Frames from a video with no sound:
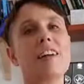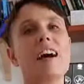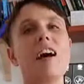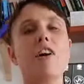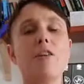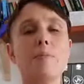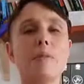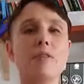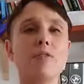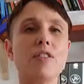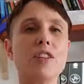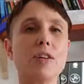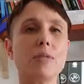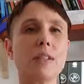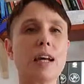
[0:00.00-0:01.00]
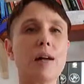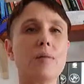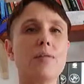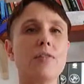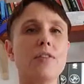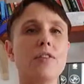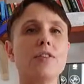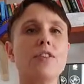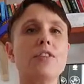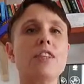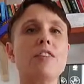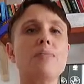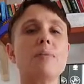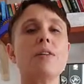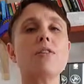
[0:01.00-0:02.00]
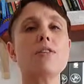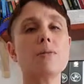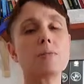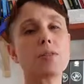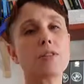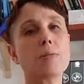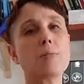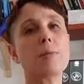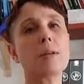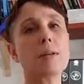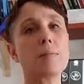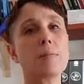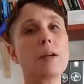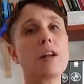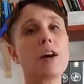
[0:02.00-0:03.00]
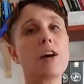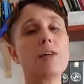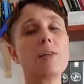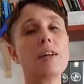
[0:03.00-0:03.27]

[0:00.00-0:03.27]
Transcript: I hope this video was helpful. Do give me a thumbs up below